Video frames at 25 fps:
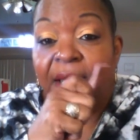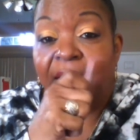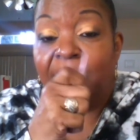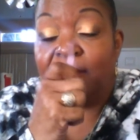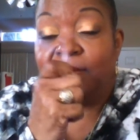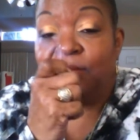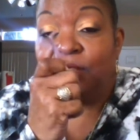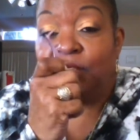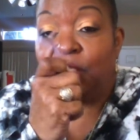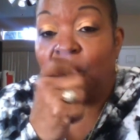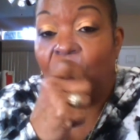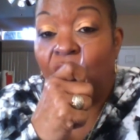
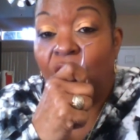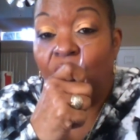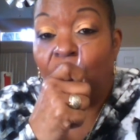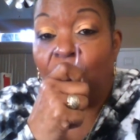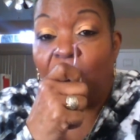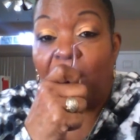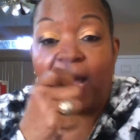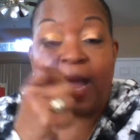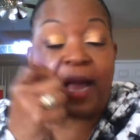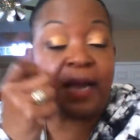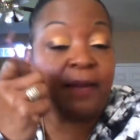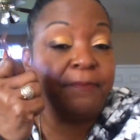
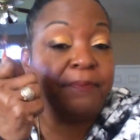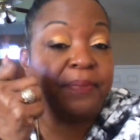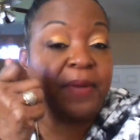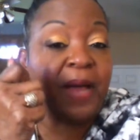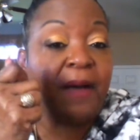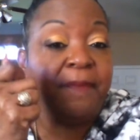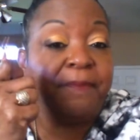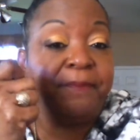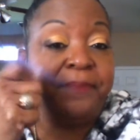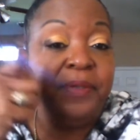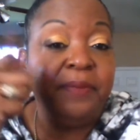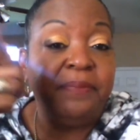
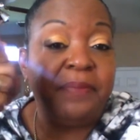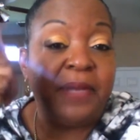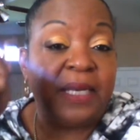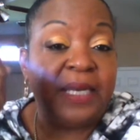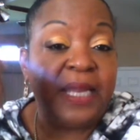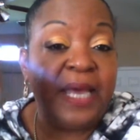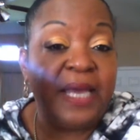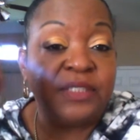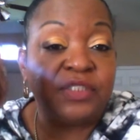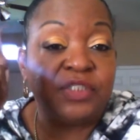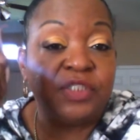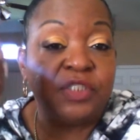I put my
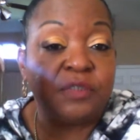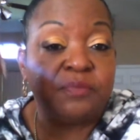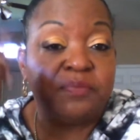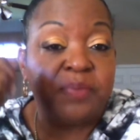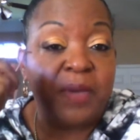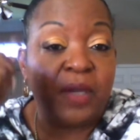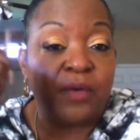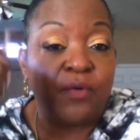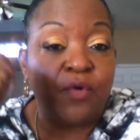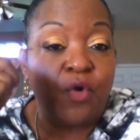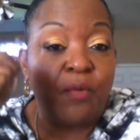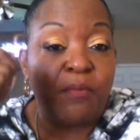lashes
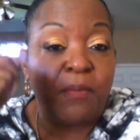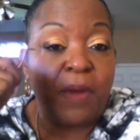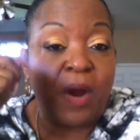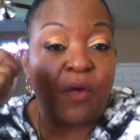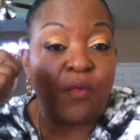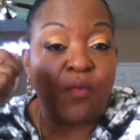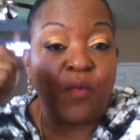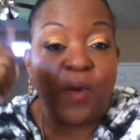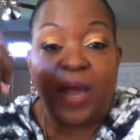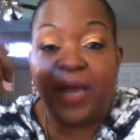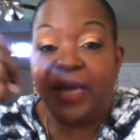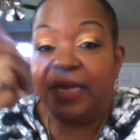better on my
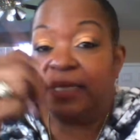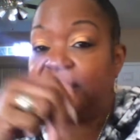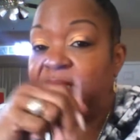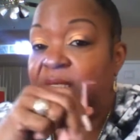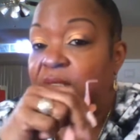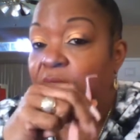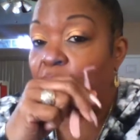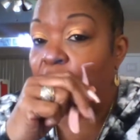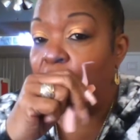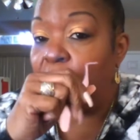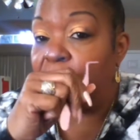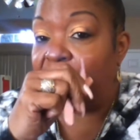right than
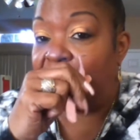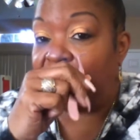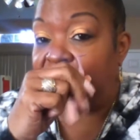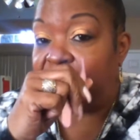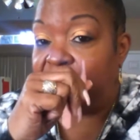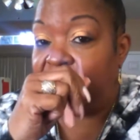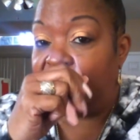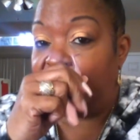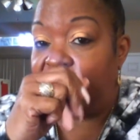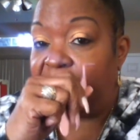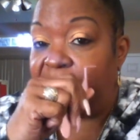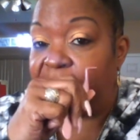on my
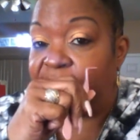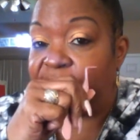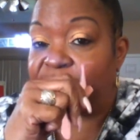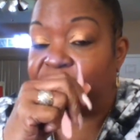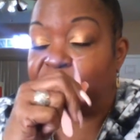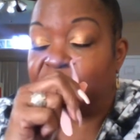left.